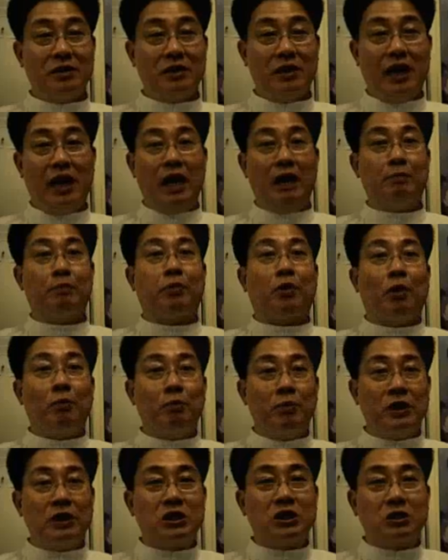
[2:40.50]
a proper
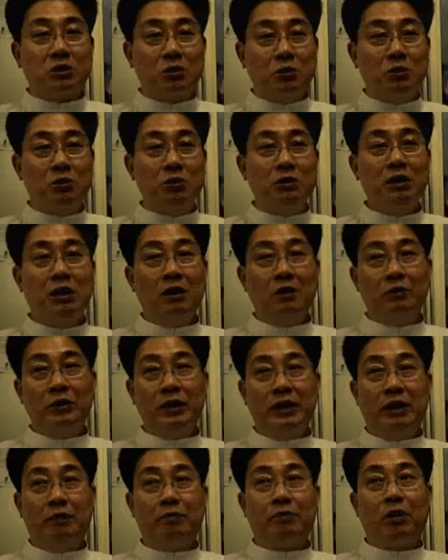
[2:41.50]
school with a
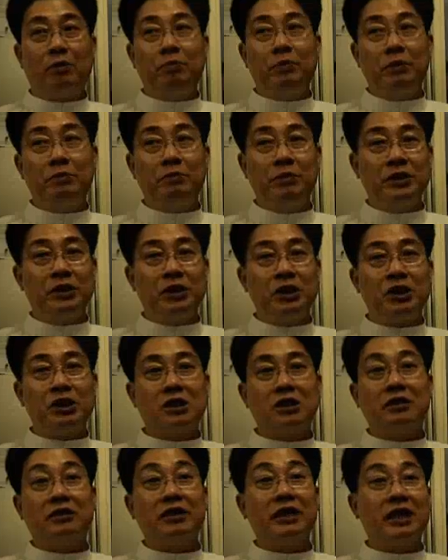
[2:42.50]
proper British
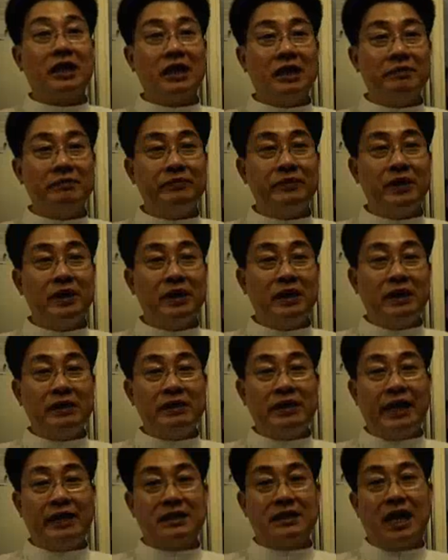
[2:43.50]
curriculum.
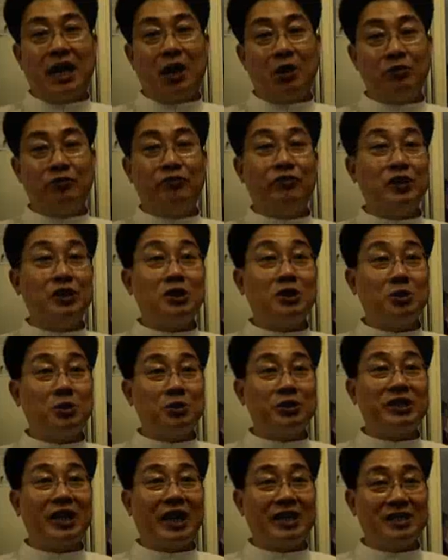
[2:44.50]
That's how free school
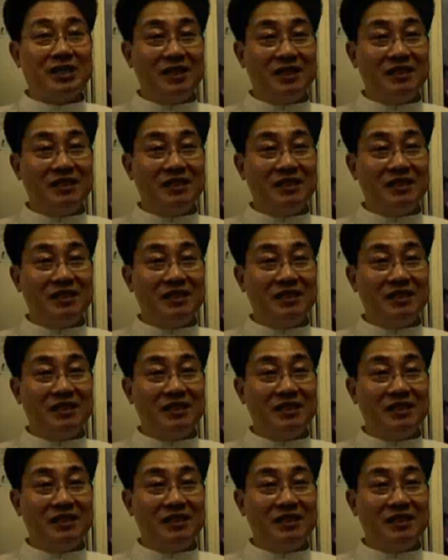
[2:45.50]
started.